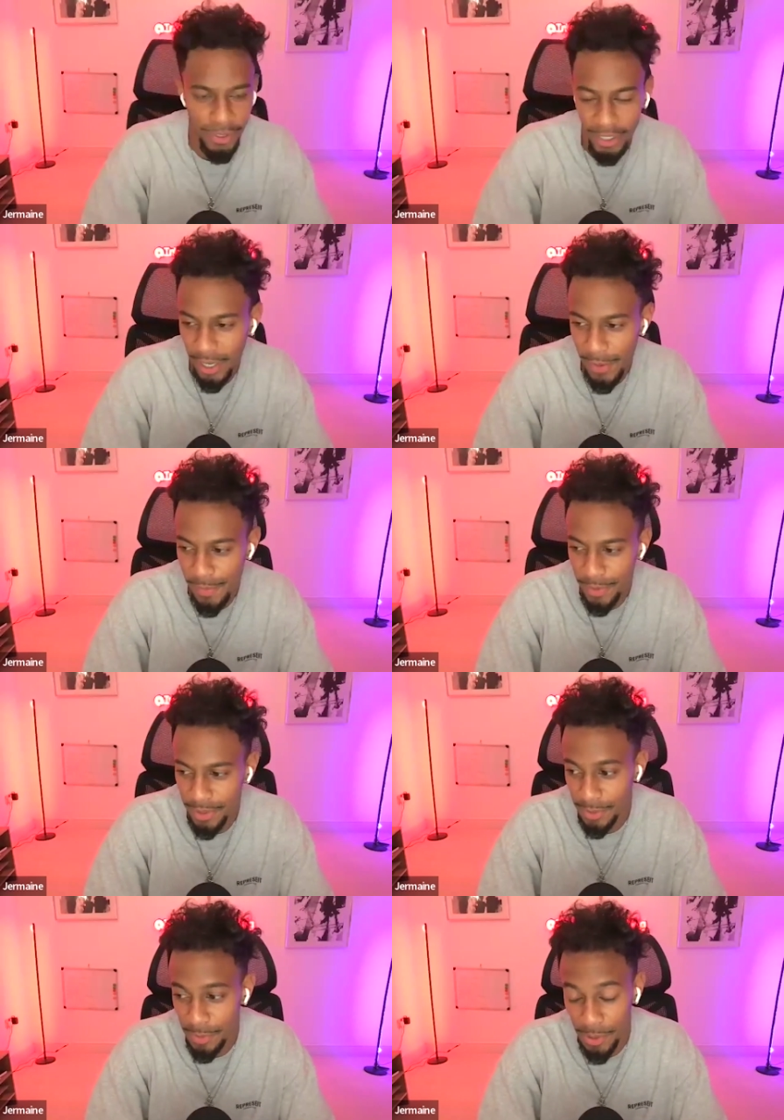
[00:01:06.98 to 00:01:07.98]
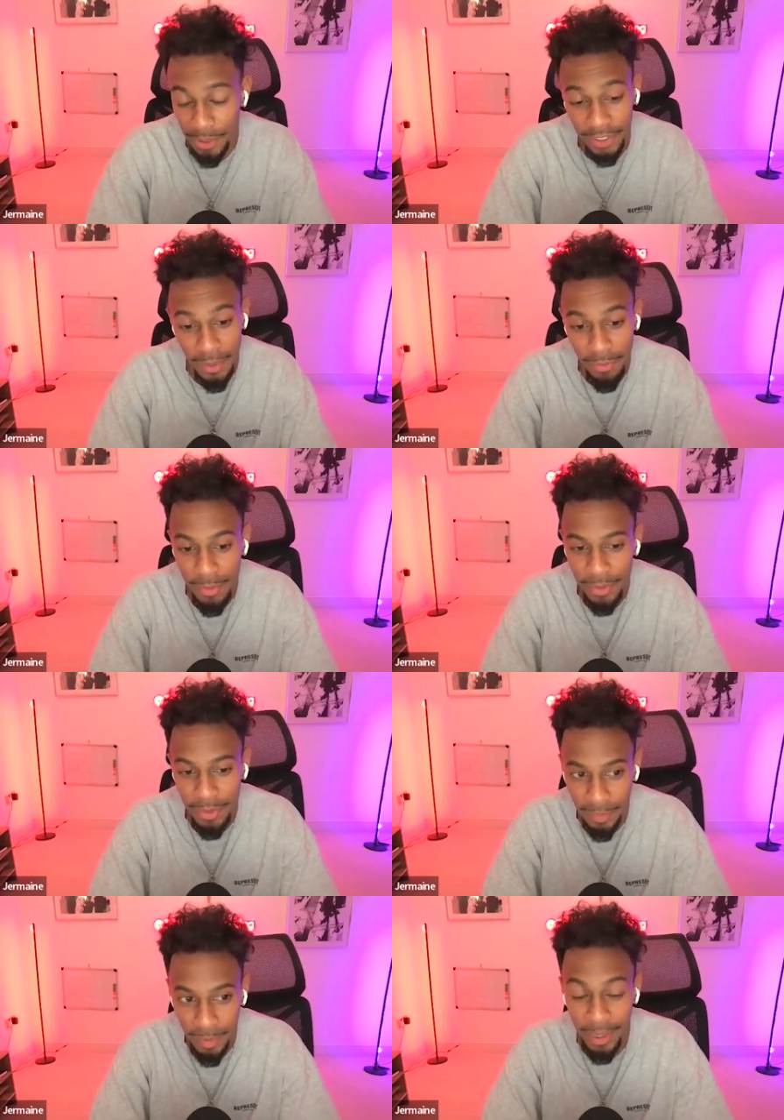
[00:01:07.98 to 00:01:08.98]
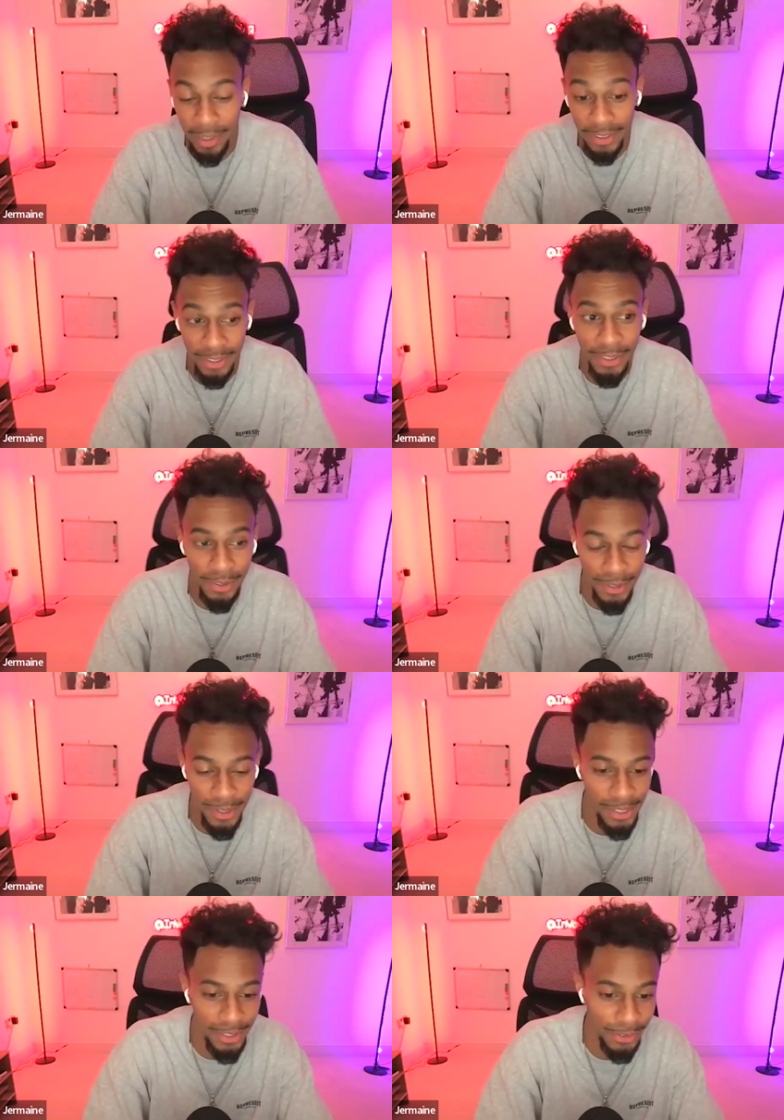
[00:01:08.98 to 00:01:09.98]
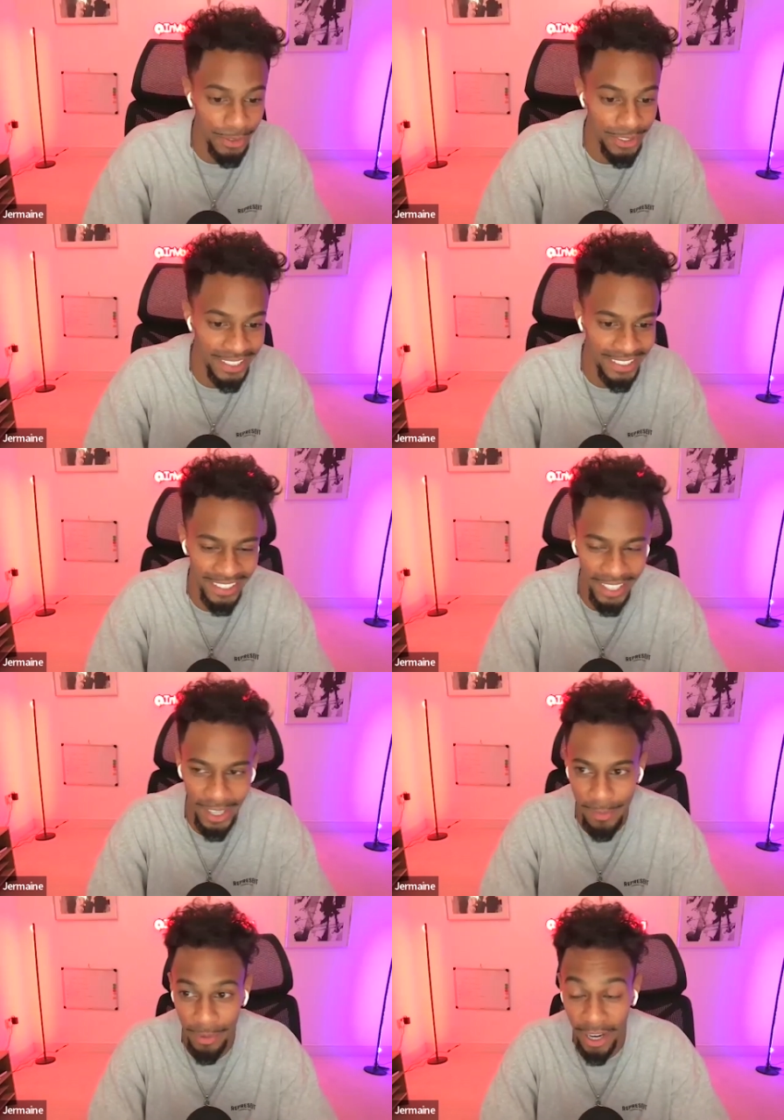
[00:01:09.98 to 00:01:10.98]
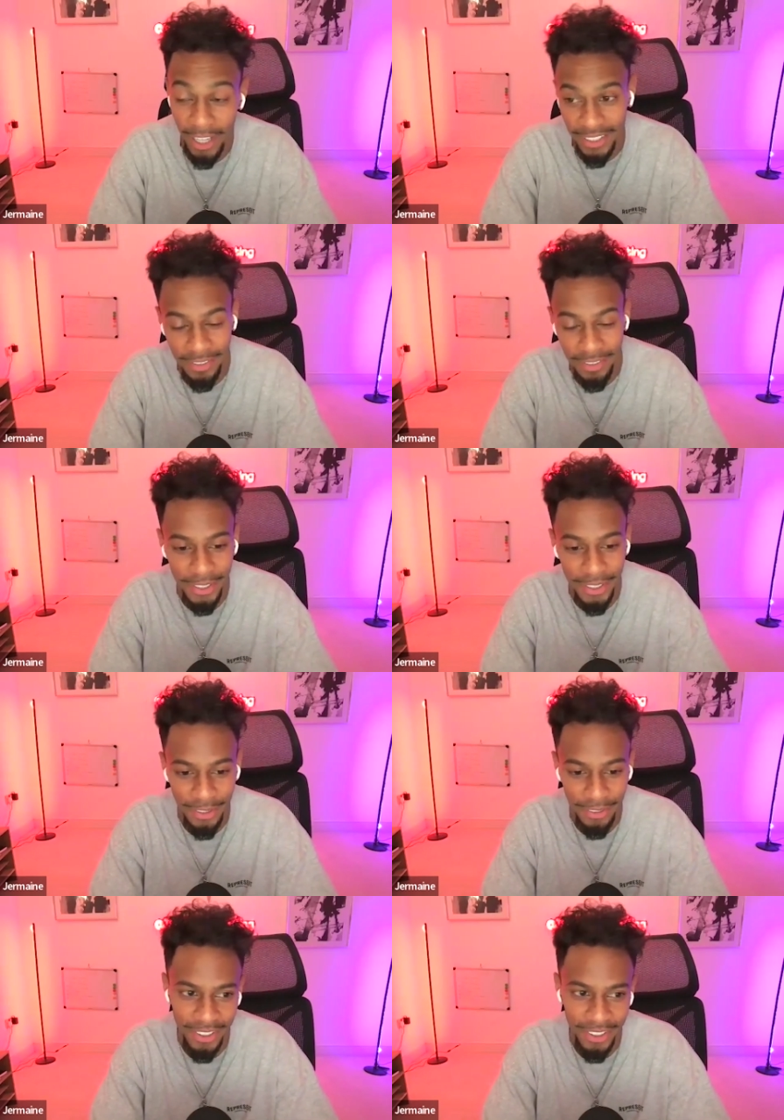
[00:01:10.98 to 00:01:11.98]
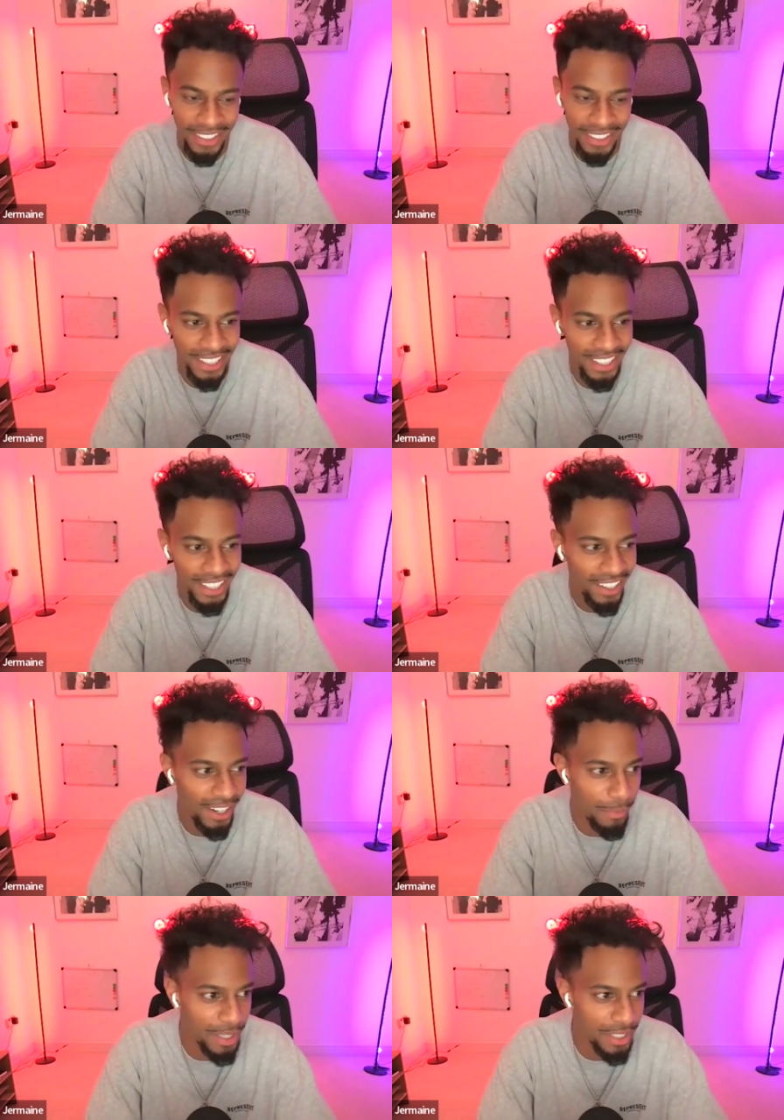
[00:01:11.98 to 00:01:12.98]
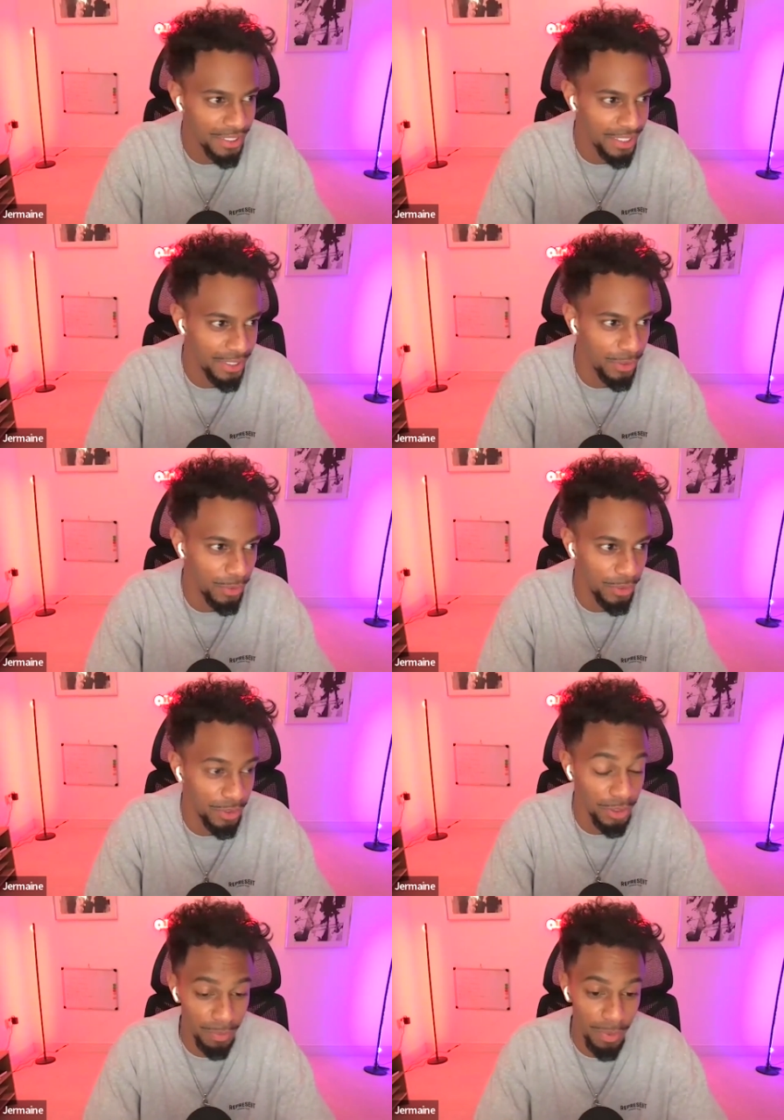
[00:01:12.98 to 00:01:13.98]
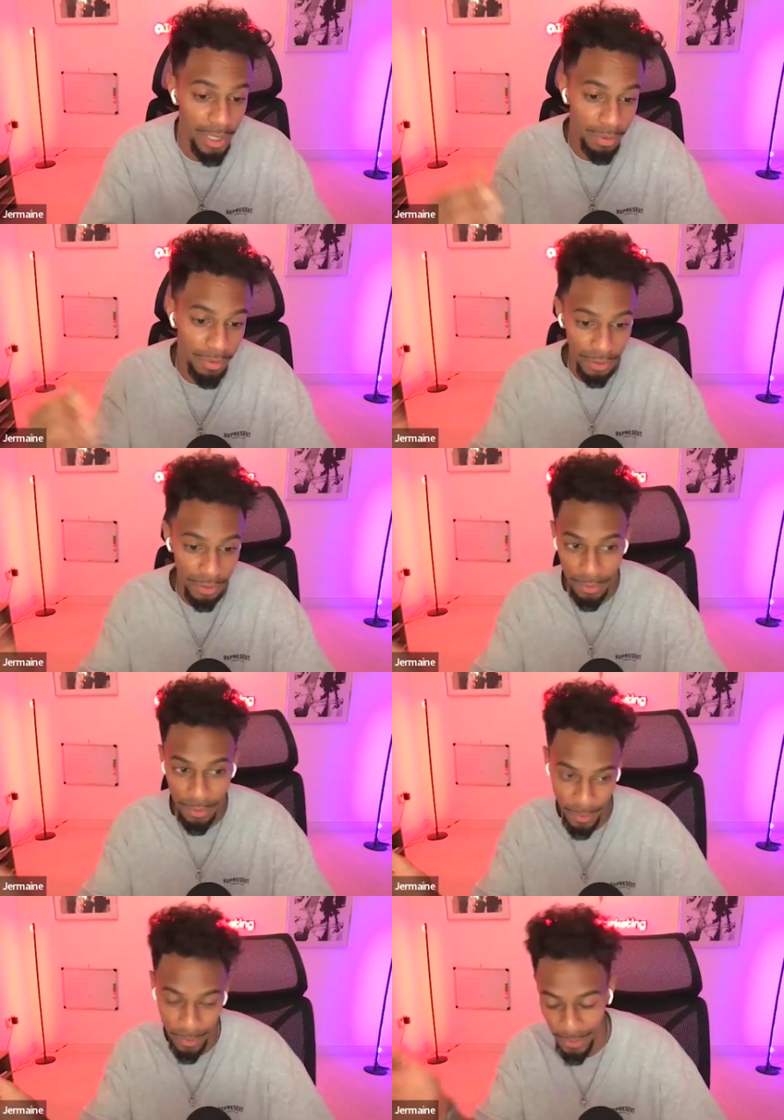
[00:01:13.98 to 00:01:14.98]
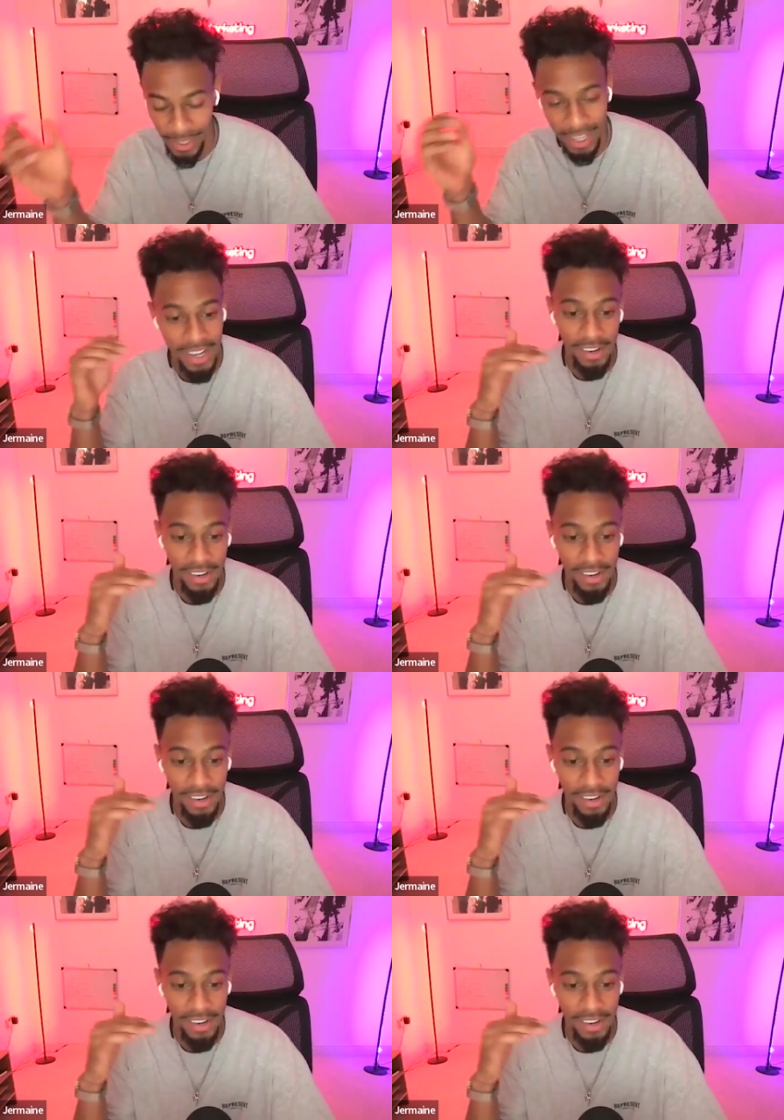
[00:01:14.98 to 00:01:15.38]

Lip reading: To be honest, I come from a similar background to you, in all realness. But I did finish university. I basically used to play professional football.